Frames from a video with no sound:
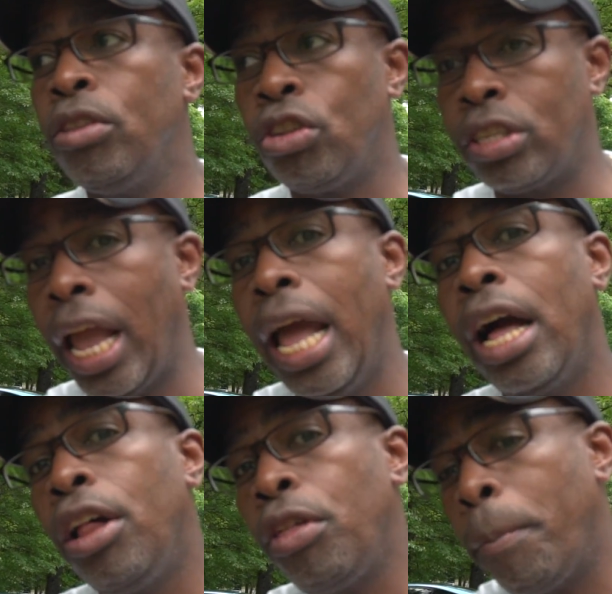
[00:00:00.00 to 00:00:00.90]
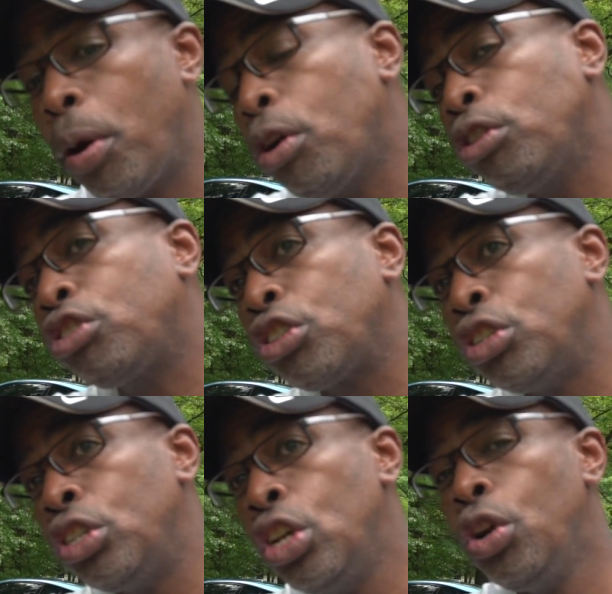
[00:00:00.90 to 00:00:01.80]
to tell the
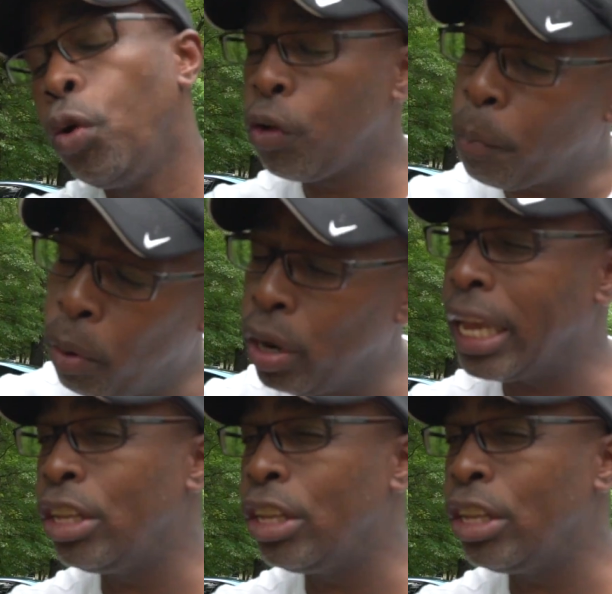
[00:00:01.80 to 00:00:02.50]
person who's pulling